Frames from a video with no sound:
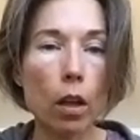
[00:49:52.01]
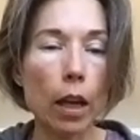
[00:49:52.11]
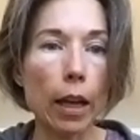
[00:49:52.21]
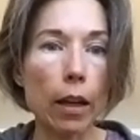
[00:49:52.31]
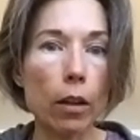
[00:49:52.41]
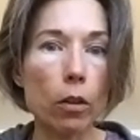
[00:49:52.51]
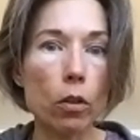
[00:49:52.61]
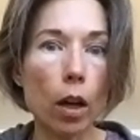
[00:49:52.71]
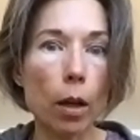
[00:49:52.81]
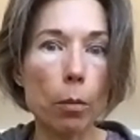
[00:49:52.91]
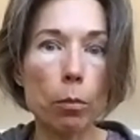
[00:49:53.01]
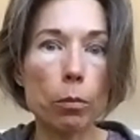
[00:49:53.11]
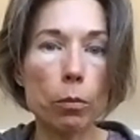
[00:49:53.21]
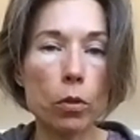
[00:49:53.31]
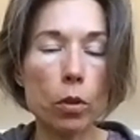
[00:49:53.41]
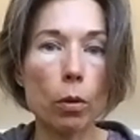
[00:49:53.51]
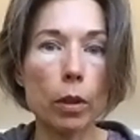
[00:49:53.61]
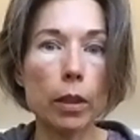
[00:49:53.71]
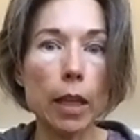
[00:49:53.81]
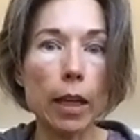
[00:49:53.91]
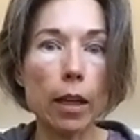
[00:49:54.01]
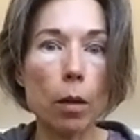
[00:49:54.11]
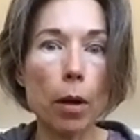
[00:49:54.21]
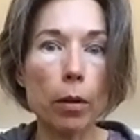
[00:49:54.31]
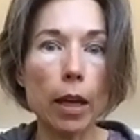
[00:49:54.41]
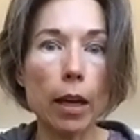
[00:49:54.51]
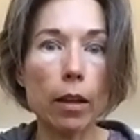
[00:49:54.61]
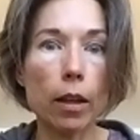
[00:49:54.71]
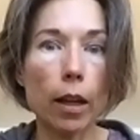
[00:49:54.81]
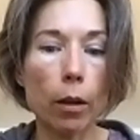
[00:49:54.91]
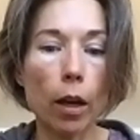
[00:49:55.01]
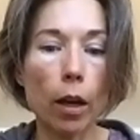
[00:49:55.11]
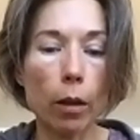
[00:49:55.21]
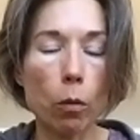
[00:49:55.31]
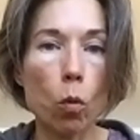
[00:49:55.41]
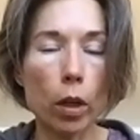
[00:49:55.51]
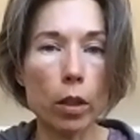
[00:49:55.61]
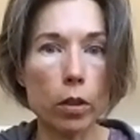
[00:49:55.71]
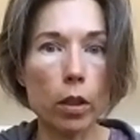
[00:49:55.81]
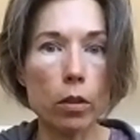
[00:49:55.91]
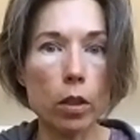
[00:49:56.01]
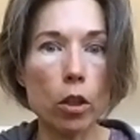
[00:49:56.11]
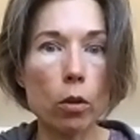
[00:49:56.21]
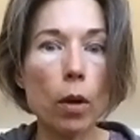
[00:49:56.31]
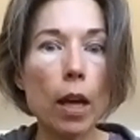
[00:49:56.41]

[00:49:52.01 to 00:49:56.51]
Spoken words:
And I'm so excited about that. And I want it to continue.